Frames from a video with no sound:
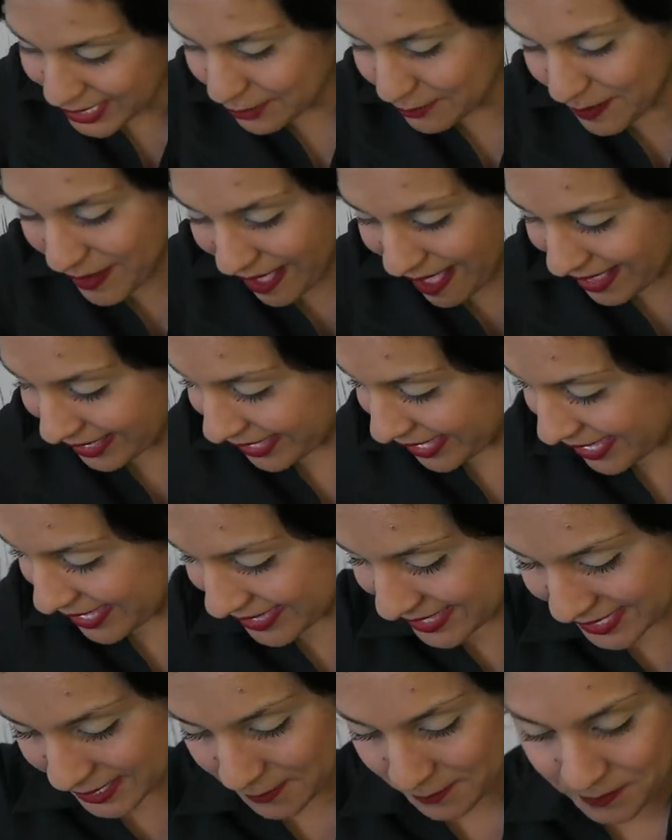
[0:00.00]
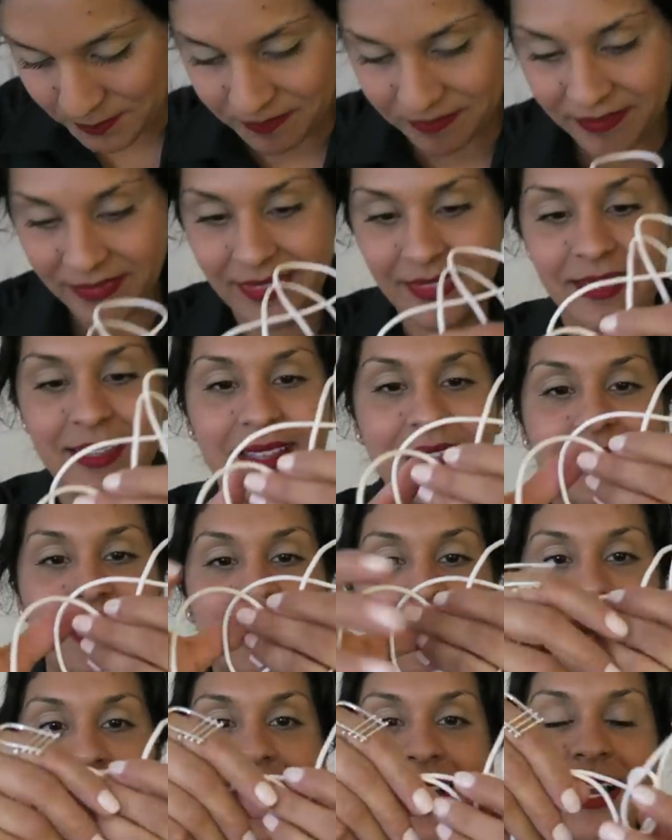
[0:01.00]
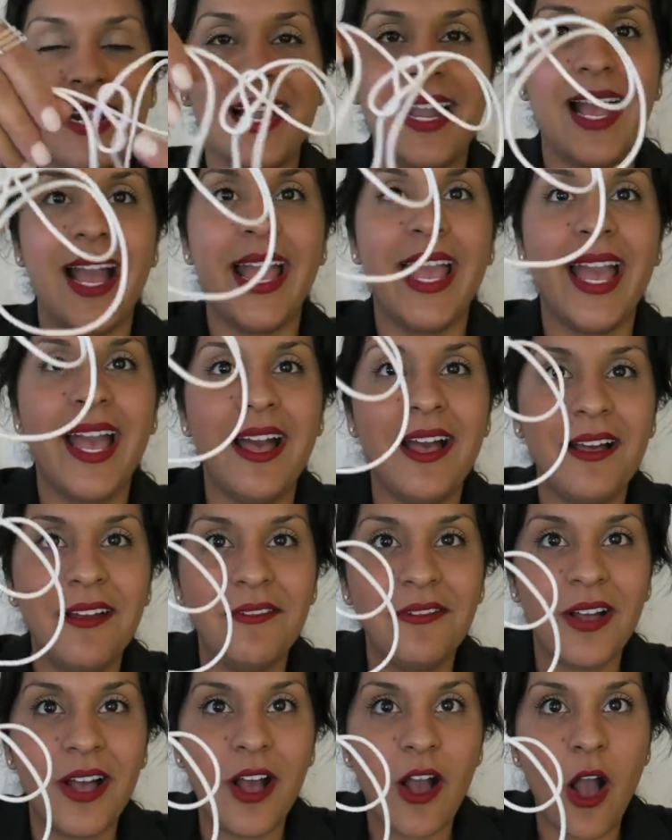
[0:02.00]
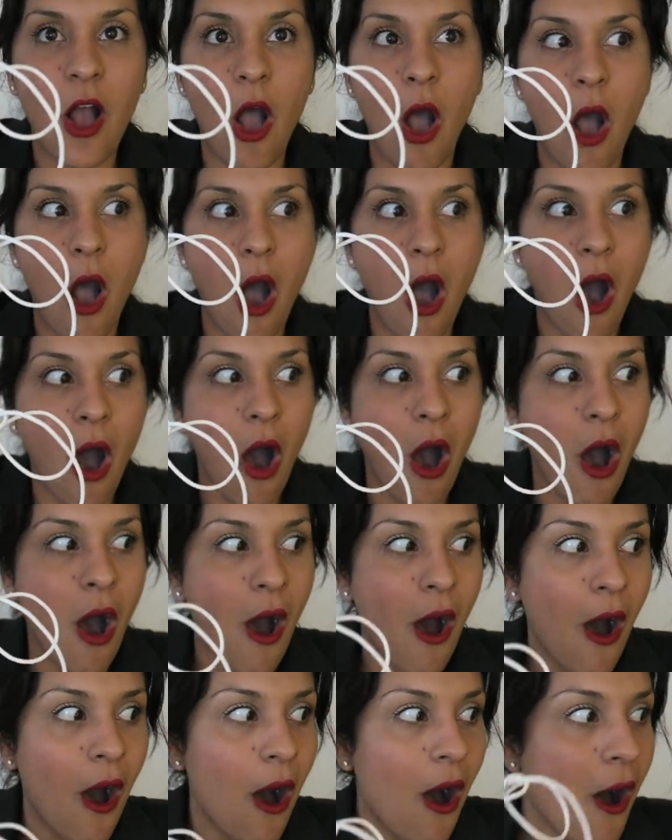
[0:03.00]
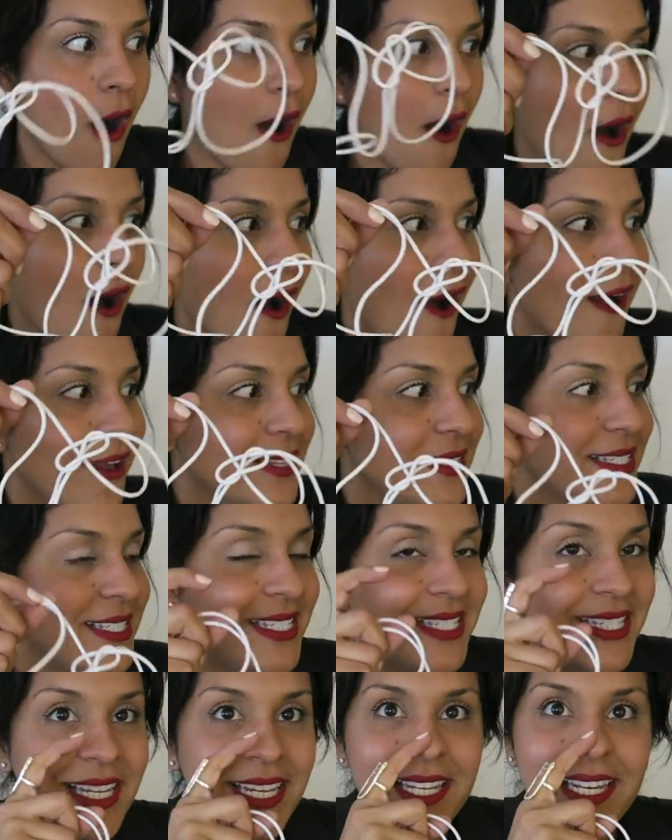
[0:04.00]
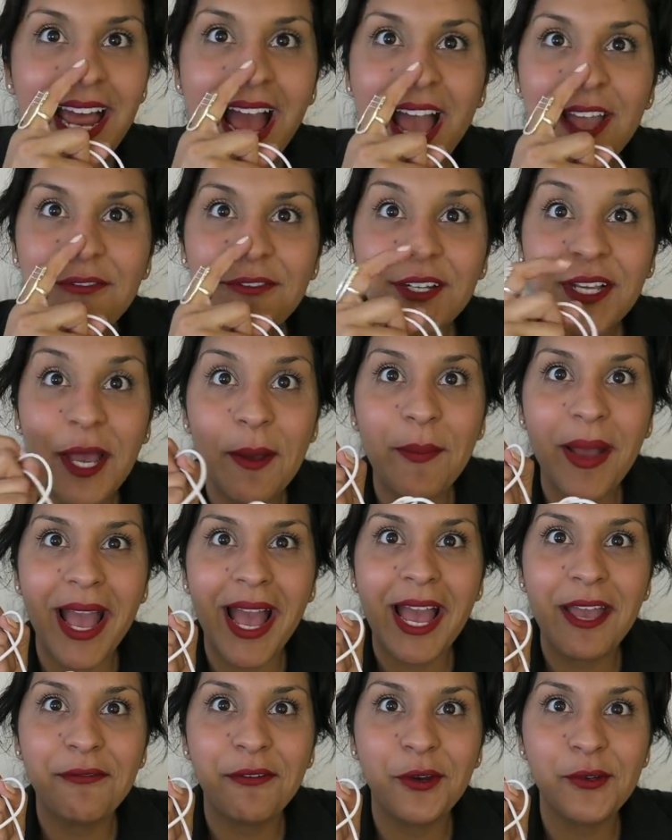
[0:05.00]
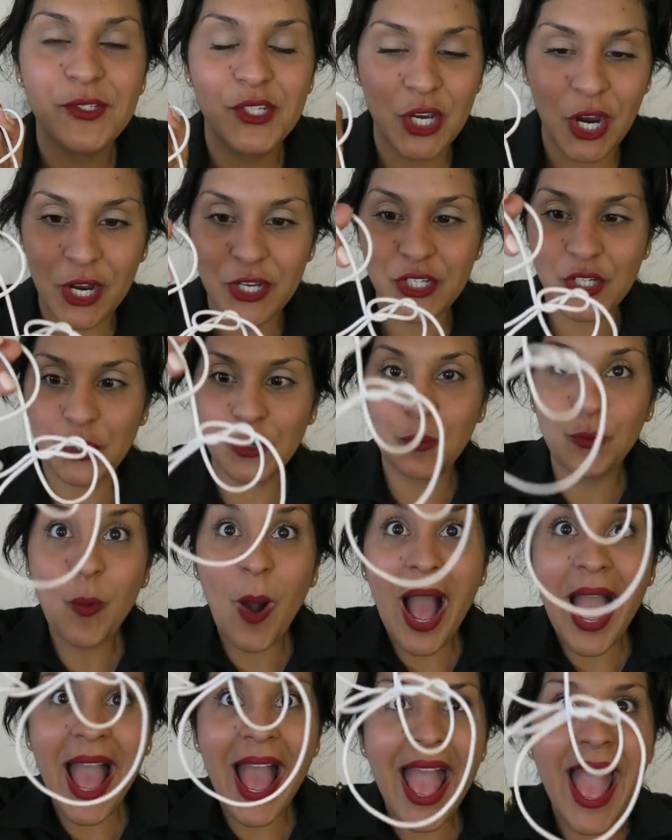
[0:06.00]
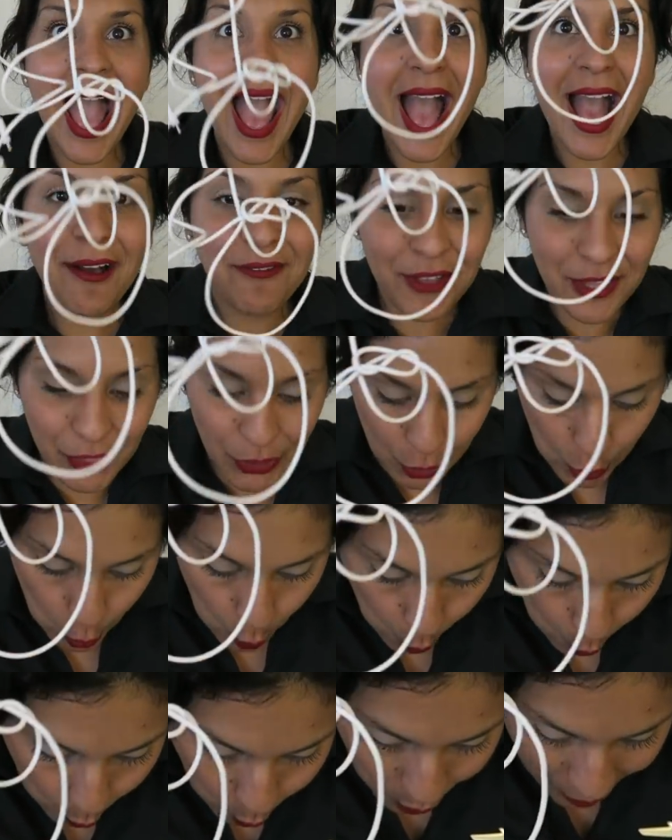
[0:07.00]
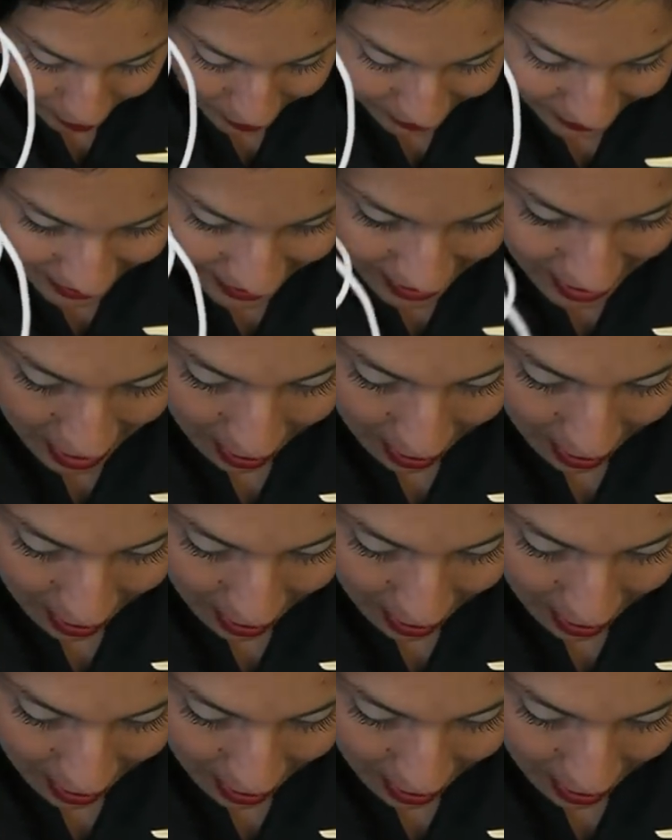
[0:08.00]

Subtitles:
two pockets. I have, oh, did I forget my iPhone charger? Why, I have the cord,